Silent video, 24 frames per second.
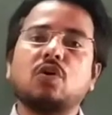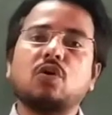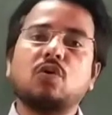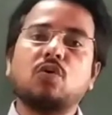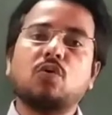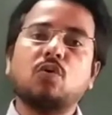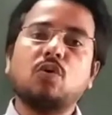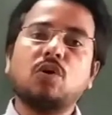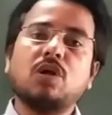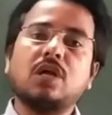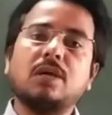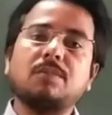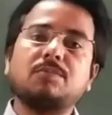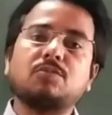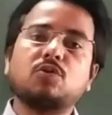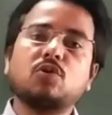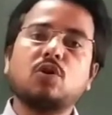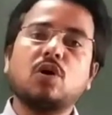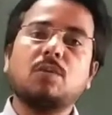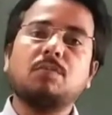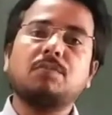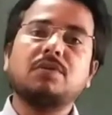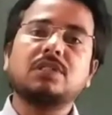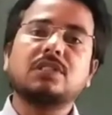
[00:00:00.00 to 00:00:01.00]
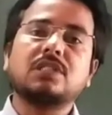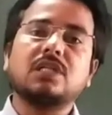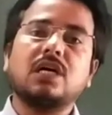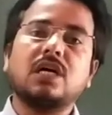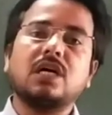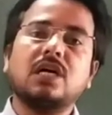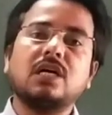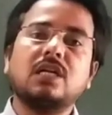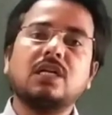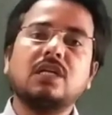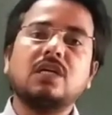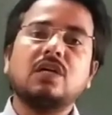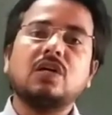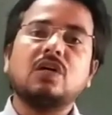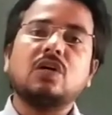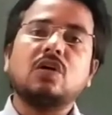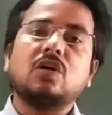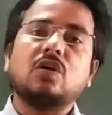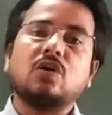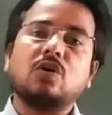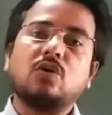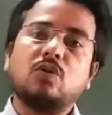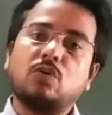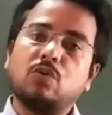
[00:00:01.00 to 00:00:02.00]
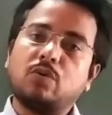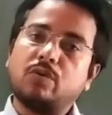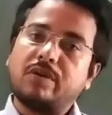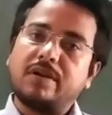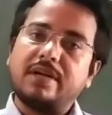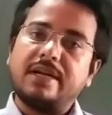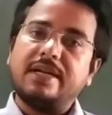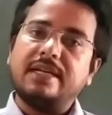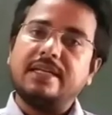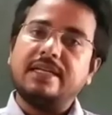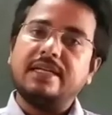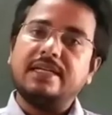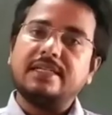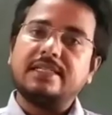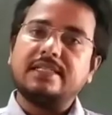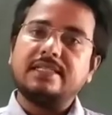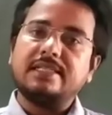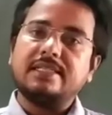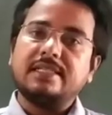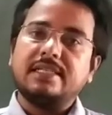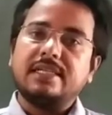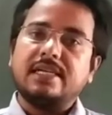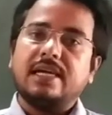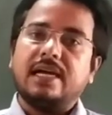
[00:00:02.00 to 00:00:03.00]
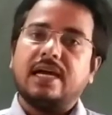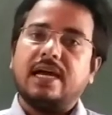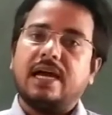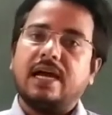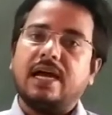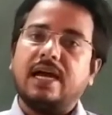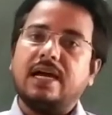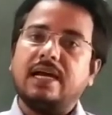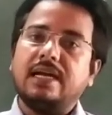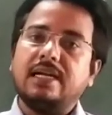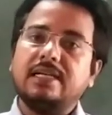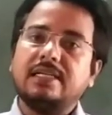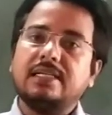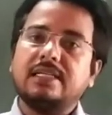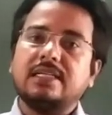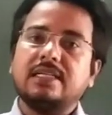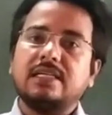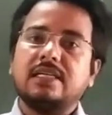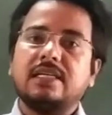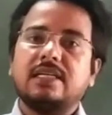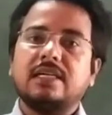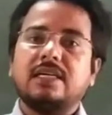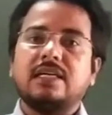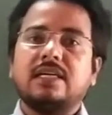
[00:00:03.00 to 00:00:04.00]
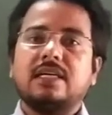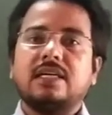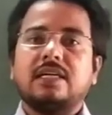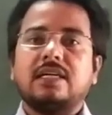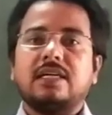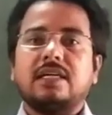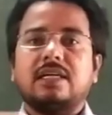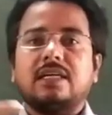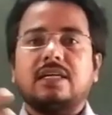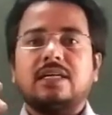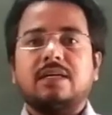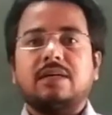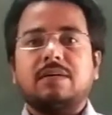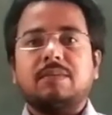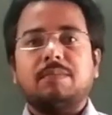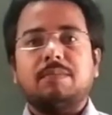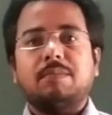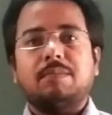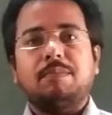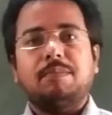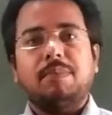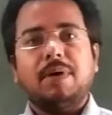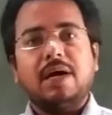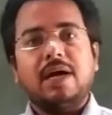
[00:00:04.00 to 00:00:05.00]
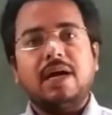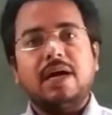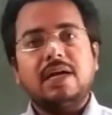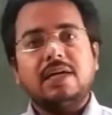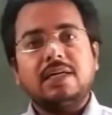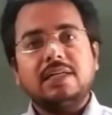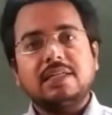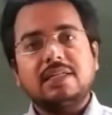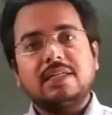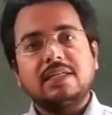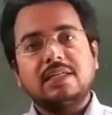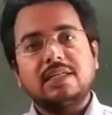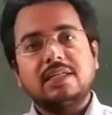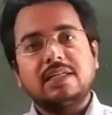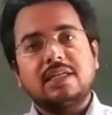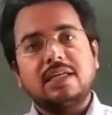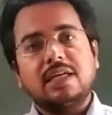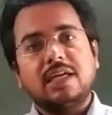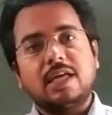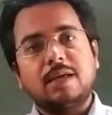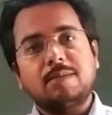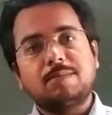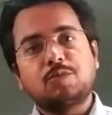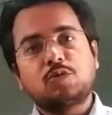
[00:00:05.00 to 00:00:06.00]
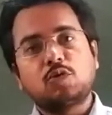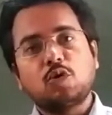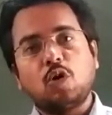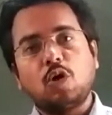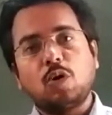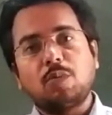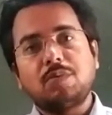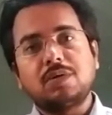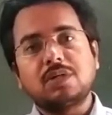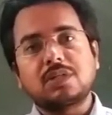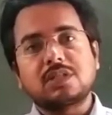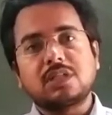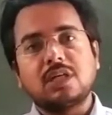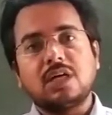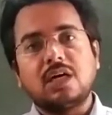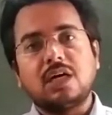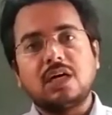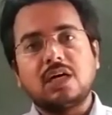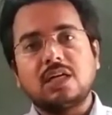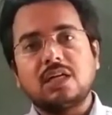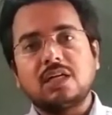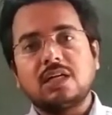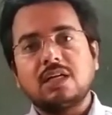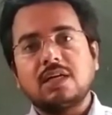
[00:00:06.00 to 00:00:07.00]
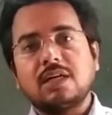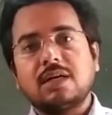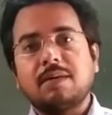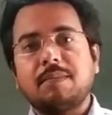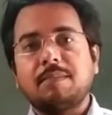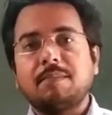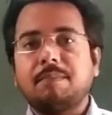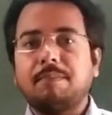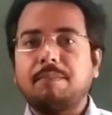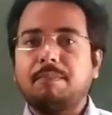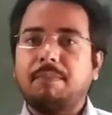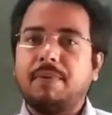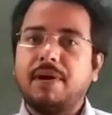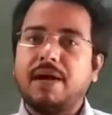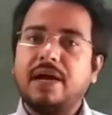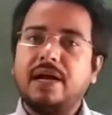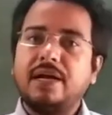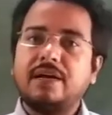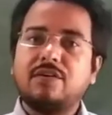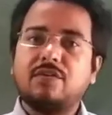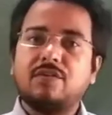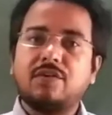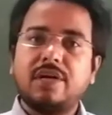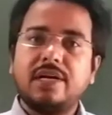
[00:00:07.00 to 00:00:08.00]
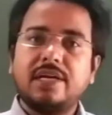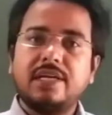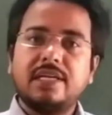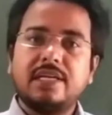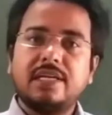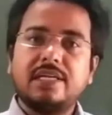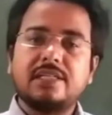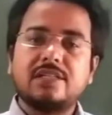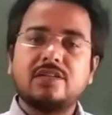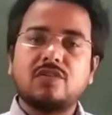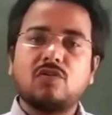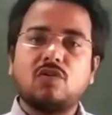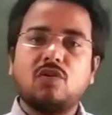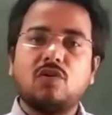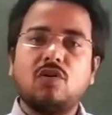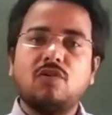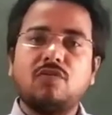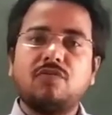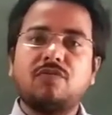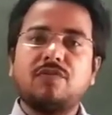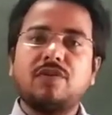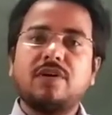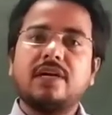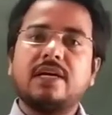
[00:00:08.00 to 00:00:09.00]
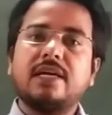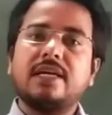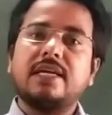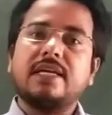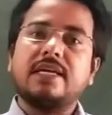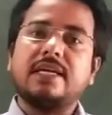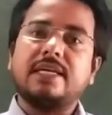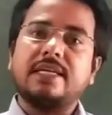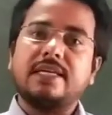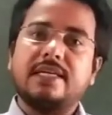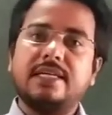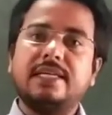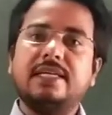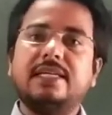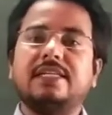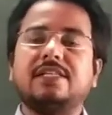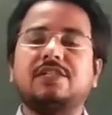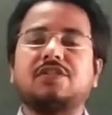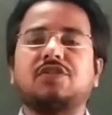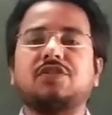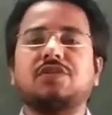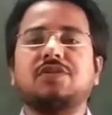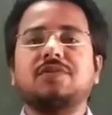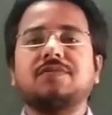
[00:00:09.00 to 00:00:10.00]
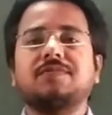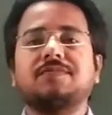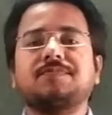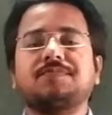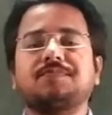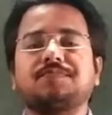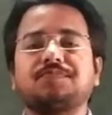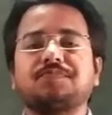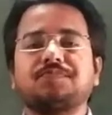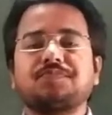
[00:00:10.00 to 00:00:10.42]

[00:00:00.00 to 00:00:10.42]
good absorbers are good radiator and bad absorbers are bad radiator of heat.